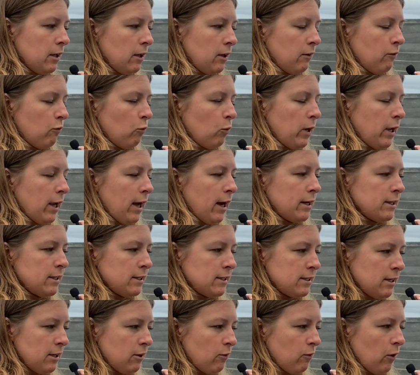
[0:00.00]
If we had a
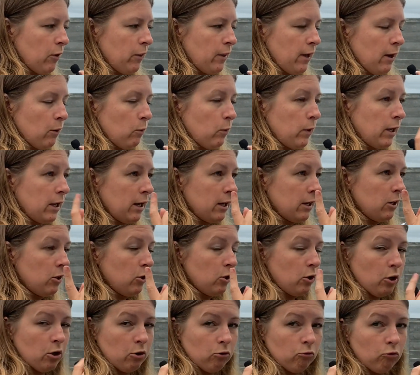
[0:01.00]
0 there, we're going to
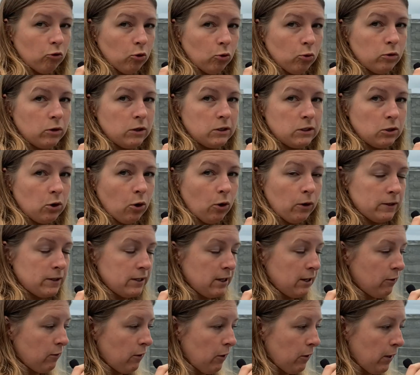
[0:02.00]
look at a rule that's got a
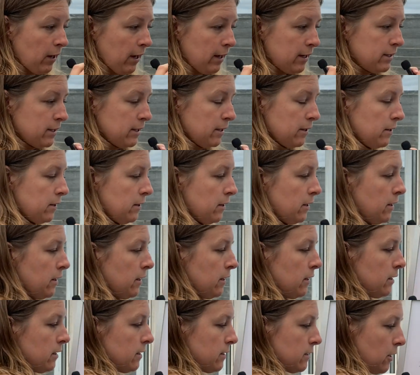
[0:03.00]
0 later.
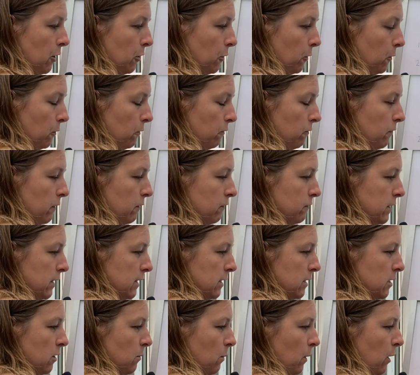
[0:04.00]
So
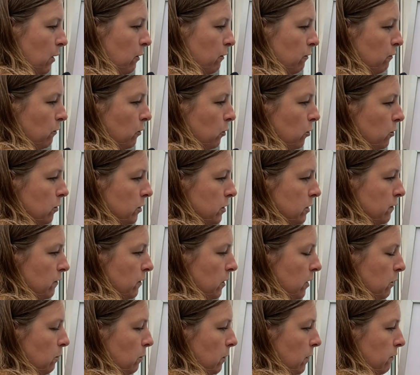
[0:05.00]
15 to the power of 4
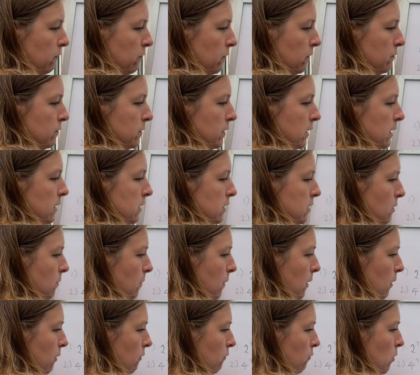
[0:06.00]
divided by 15 to the
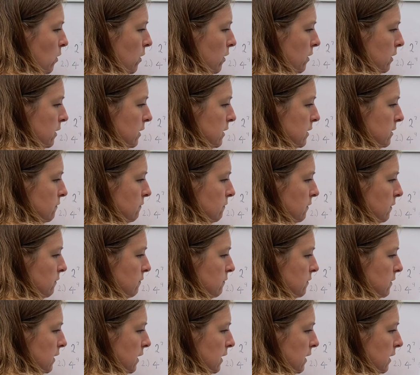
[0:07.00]
power of 1 is
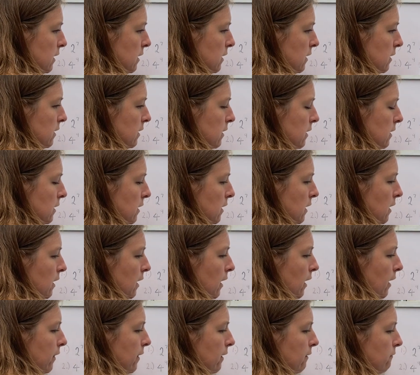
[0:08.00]
15,
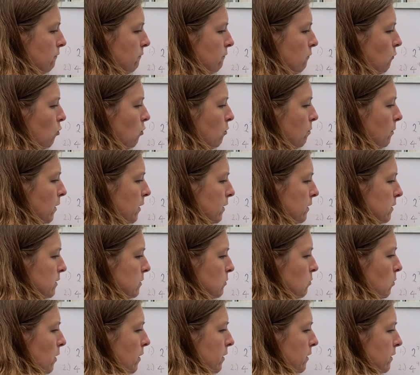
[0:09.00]
and then 4
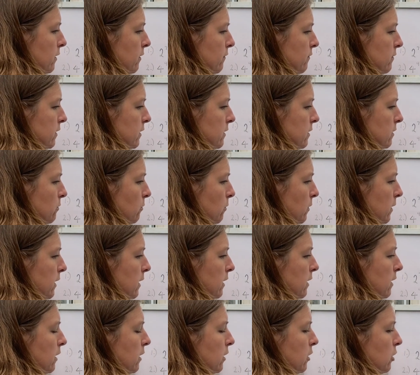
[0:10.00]
minus 1 gives us 3.
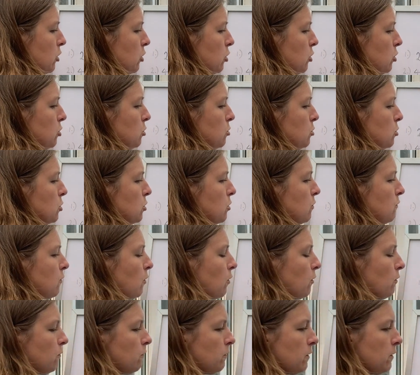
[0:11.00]
You should have got